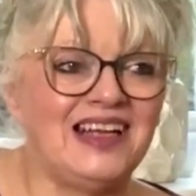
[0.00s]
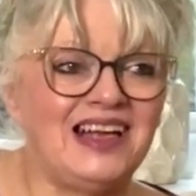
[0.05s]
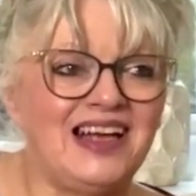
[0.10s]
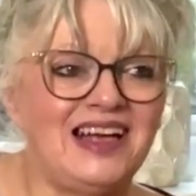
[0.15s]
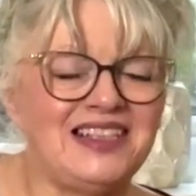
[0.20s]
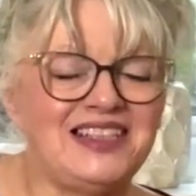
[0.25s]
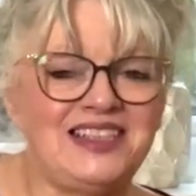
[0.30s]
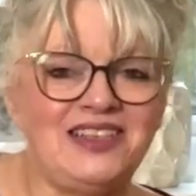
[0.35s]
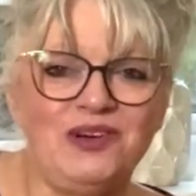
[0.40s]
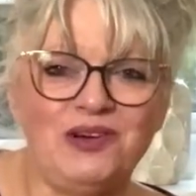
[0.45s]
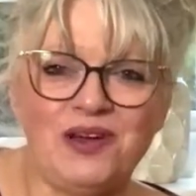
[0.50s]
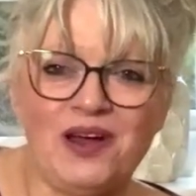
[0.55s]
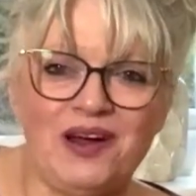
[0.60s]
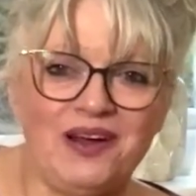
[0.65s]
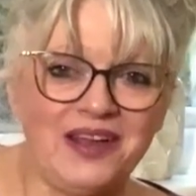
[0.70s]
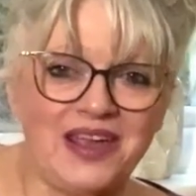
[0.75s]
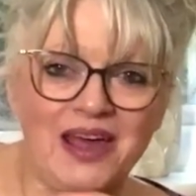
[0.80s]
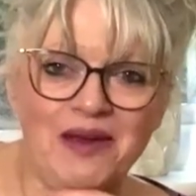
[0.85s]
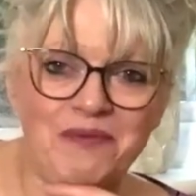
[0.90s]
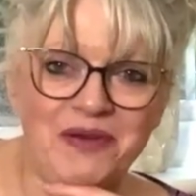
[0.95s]
I still
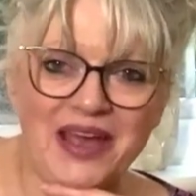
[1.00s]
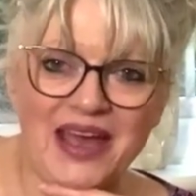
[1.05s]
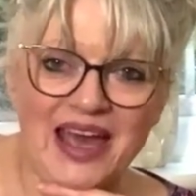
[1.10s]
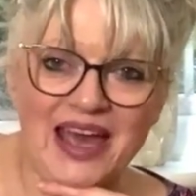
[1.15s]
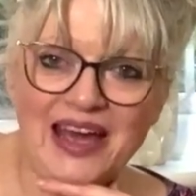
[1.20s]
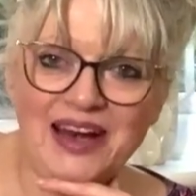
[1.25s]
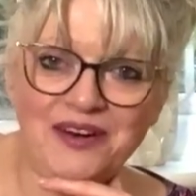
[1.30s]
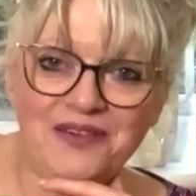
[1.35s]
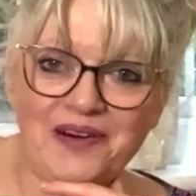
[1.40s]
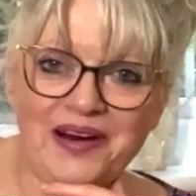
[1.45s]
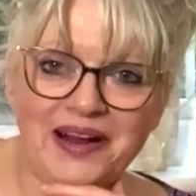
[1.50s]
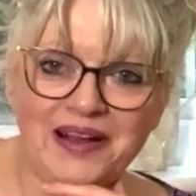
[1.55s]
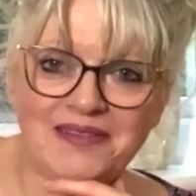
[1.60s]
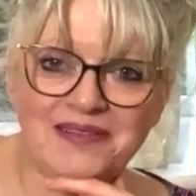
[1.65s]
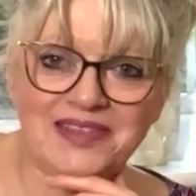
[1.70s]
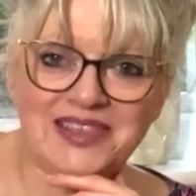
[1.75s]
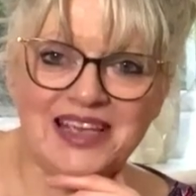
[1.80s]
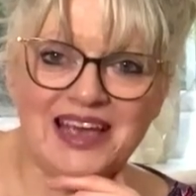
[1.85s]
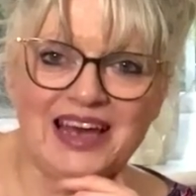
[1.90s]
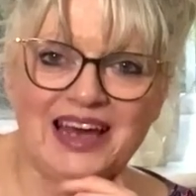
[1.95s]
can't get my head
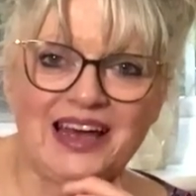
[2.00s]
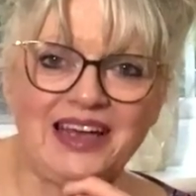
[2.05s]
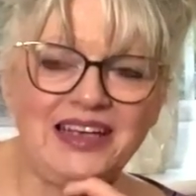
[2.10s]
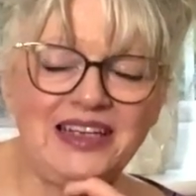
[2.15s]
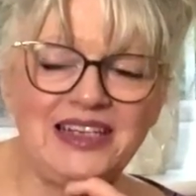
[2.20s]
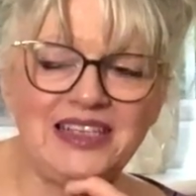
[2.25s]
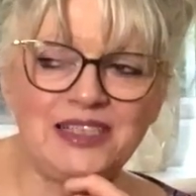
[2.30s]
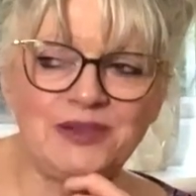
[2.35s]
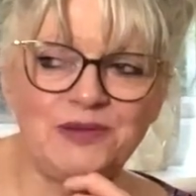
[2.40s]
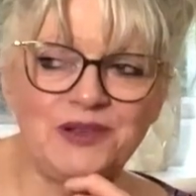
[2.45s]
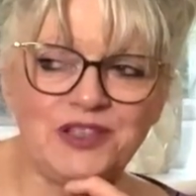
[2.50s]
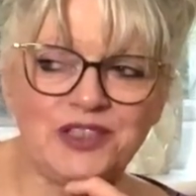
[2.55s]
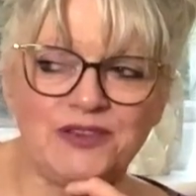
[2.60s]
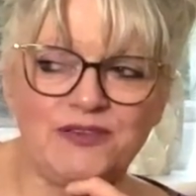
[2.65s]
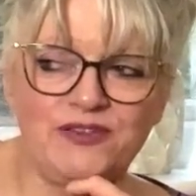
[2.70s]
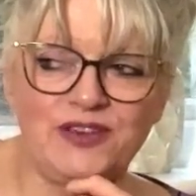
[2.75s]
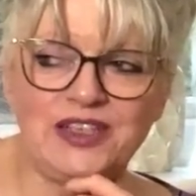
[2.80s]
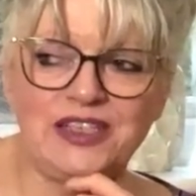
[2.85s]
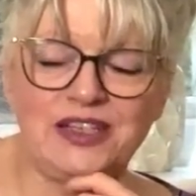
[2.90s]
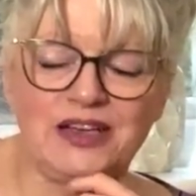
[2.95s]
around it. I need to watch
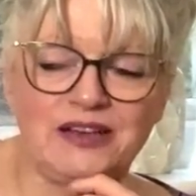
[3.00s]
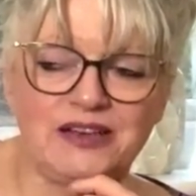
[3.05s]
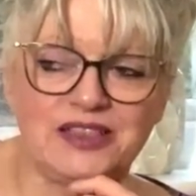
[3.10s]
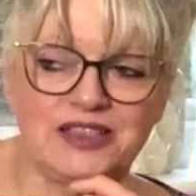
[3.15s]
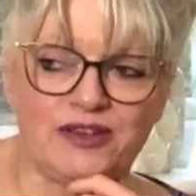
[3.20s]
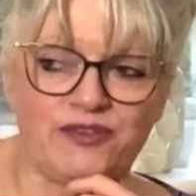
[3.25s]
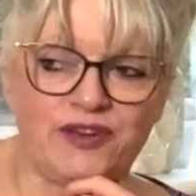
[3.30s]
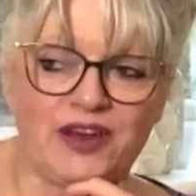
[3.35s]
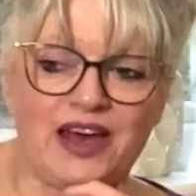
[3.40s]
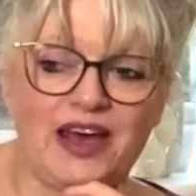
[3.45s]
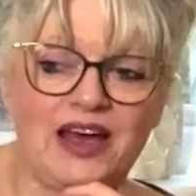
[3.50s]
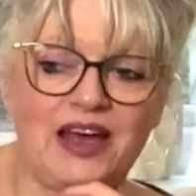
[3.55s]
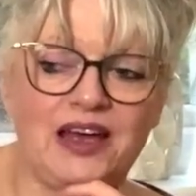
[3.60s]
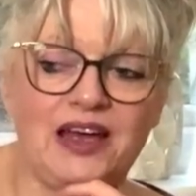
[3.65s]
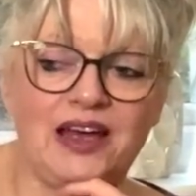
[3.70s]
some videos of it.